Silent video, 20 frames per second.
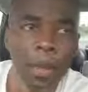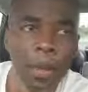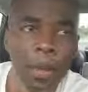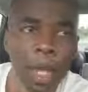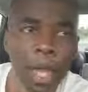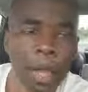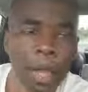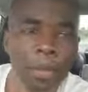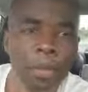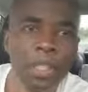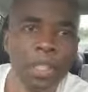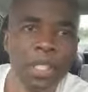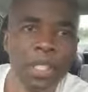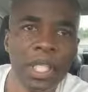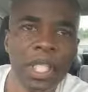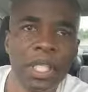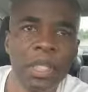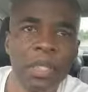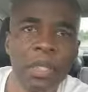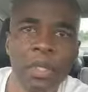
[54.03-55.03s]
and
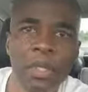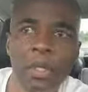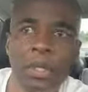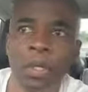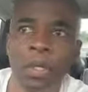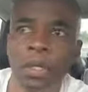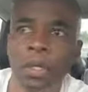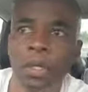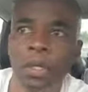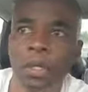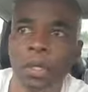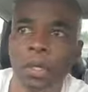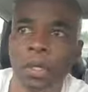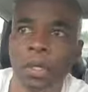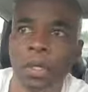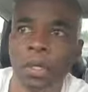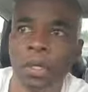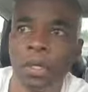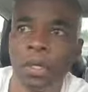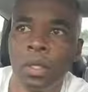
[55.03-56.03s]
procedure
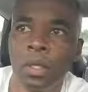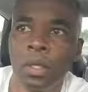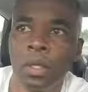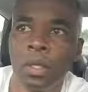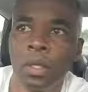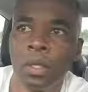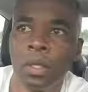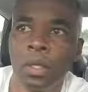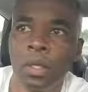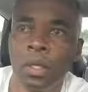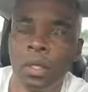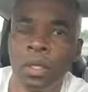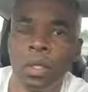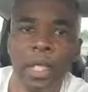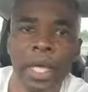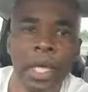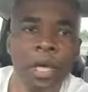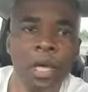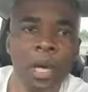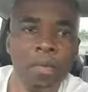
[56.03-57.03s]

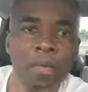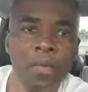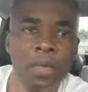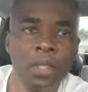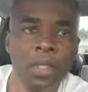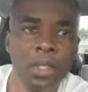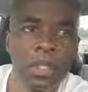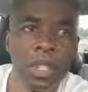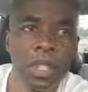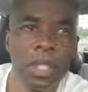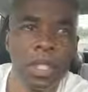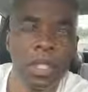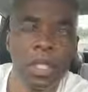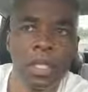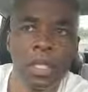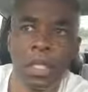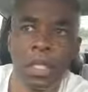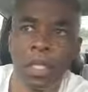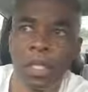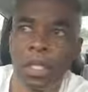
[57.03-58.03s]
that governs
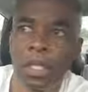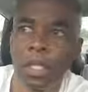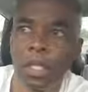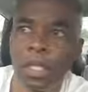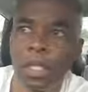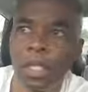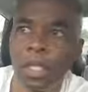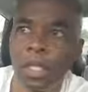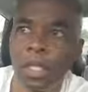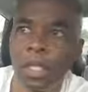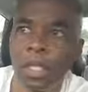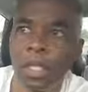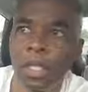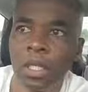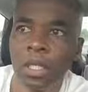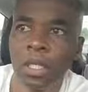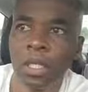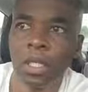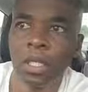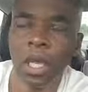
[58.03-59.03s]
the
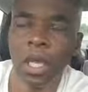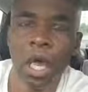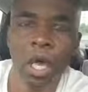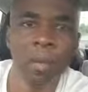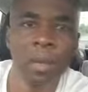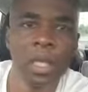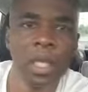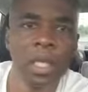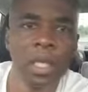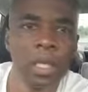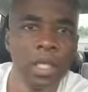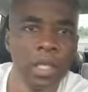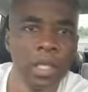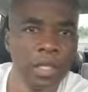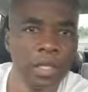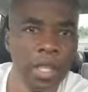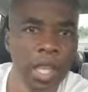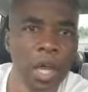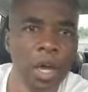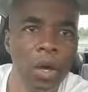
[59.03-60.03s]
company
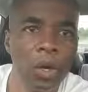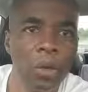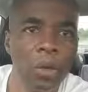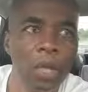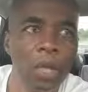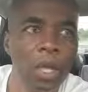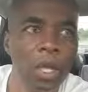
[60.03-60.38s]
is law.